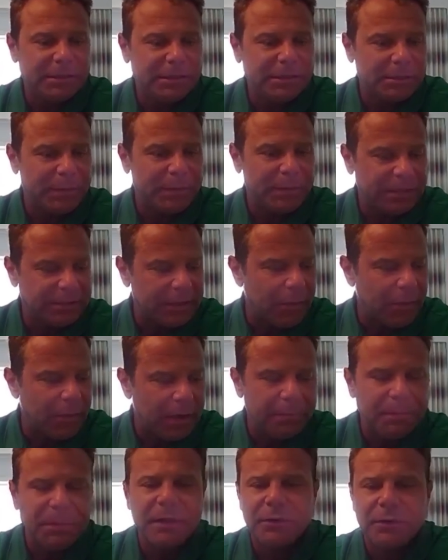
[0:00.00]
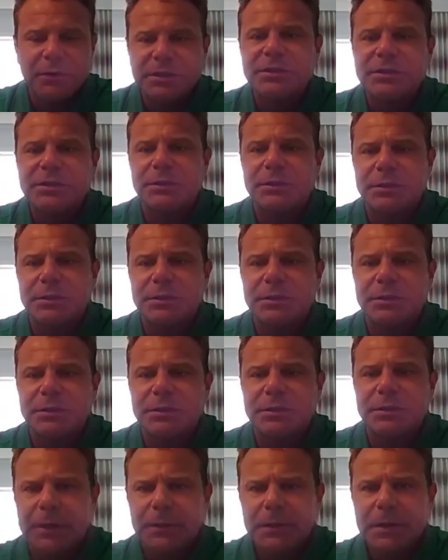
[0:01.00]
just because I want to be crystal
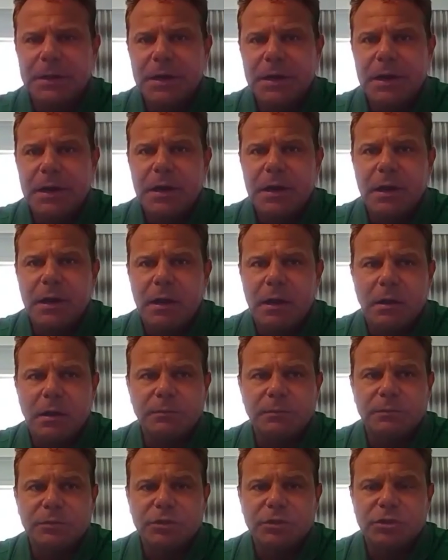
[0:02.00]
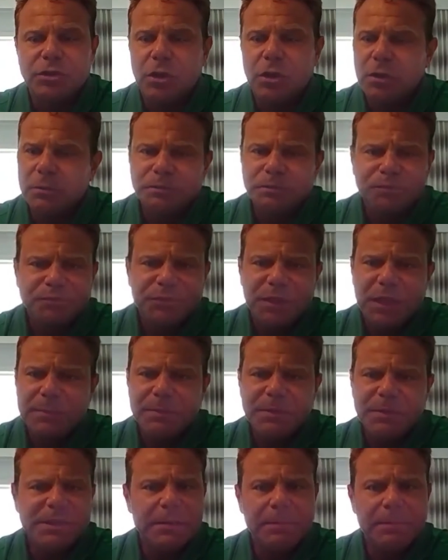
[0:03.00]
clear. So
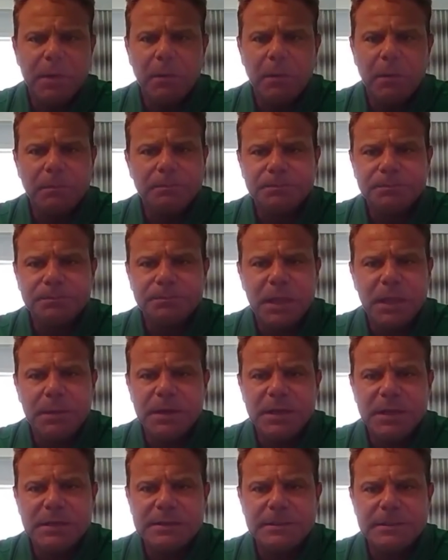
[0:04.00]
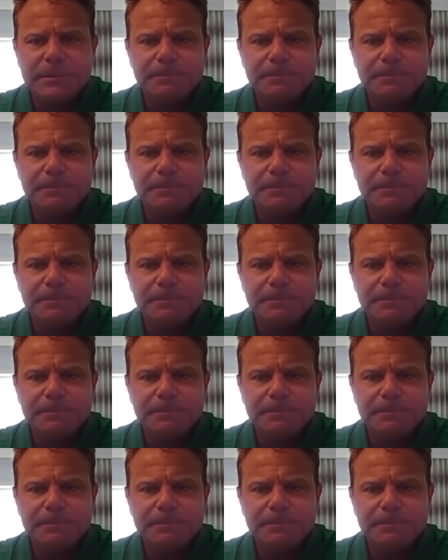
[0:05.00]
keep it simple, keep it easy.